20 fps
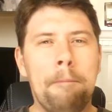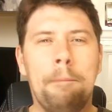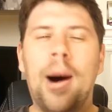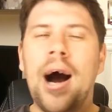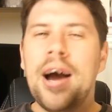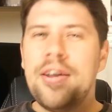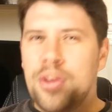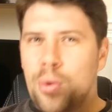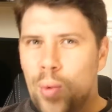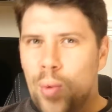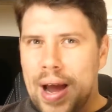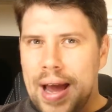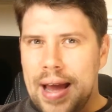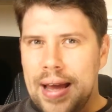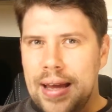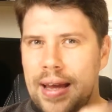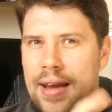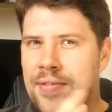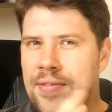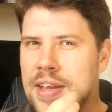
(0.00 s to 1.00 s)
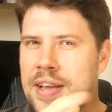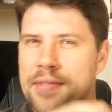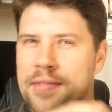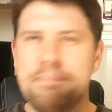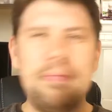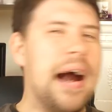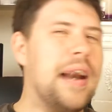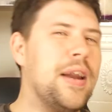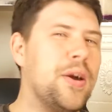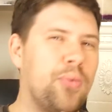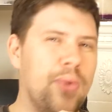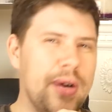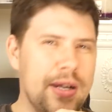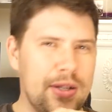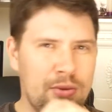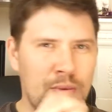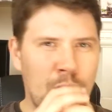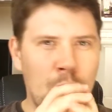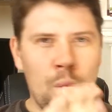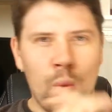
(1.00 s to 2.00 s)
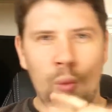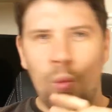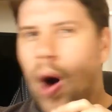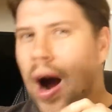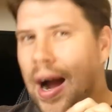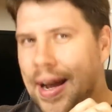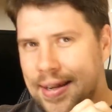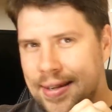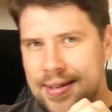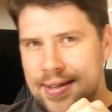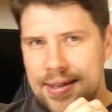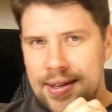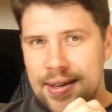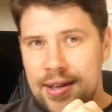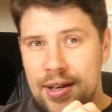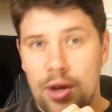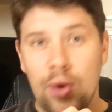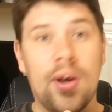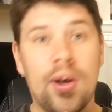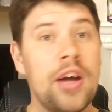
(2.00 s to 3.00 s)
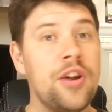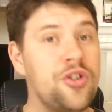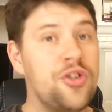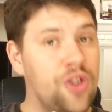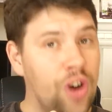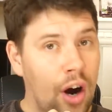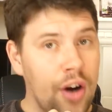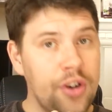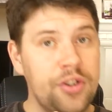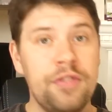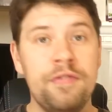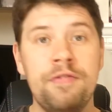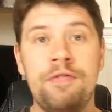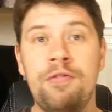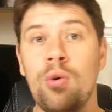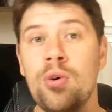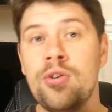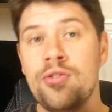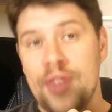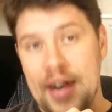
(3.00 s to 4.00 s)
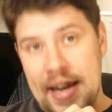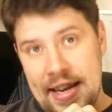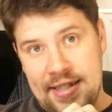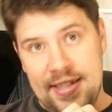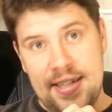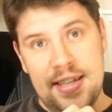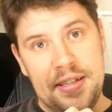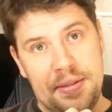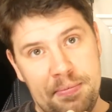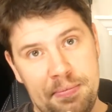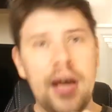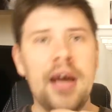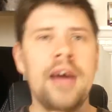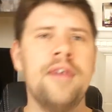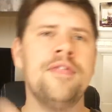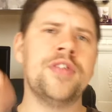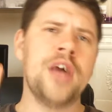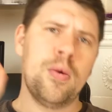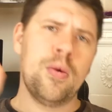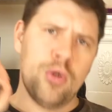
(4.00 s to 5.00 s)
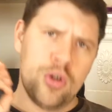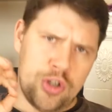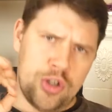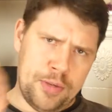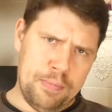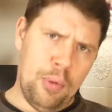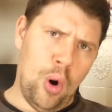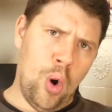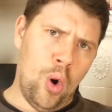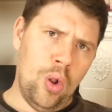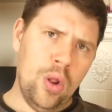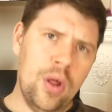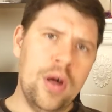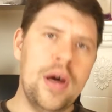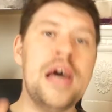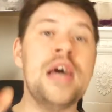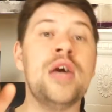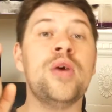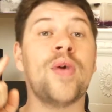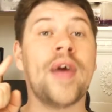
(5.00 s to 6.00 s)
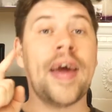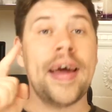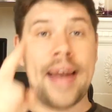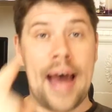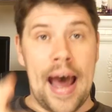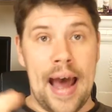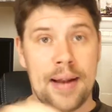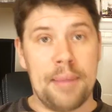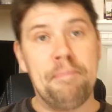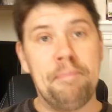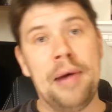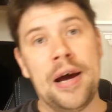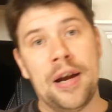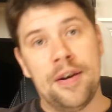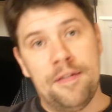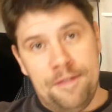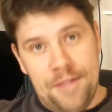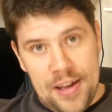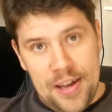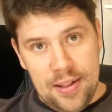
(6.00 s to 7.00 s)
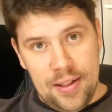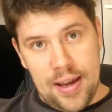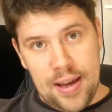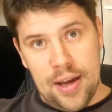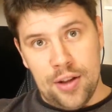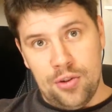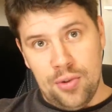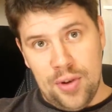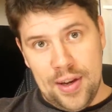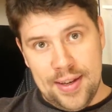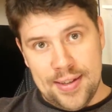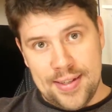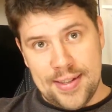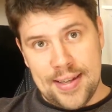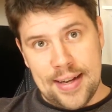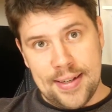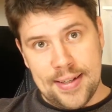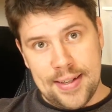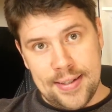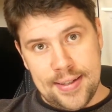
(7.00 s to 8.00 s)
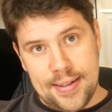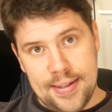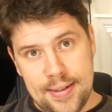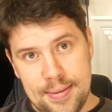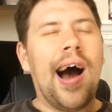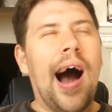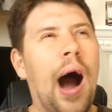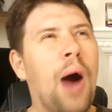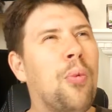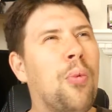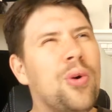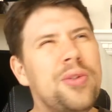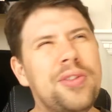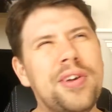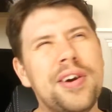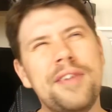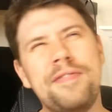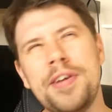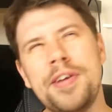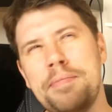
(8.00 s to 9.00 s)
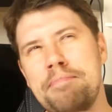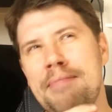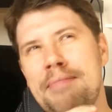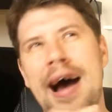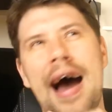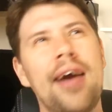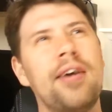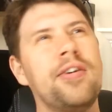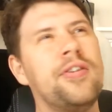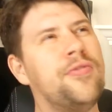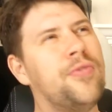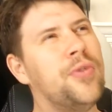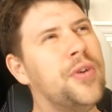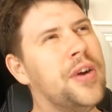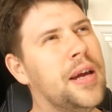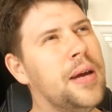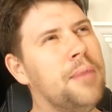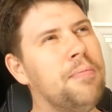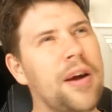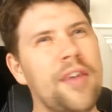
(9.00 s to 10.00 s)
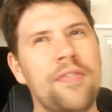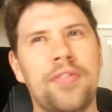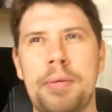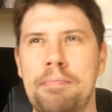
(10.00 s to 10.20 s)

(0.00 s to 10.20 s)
By the way, if these mannequins were white, you can charge him for racism. If they were small, you can add pedophilia to his sentence. I wonder if it matters for him if the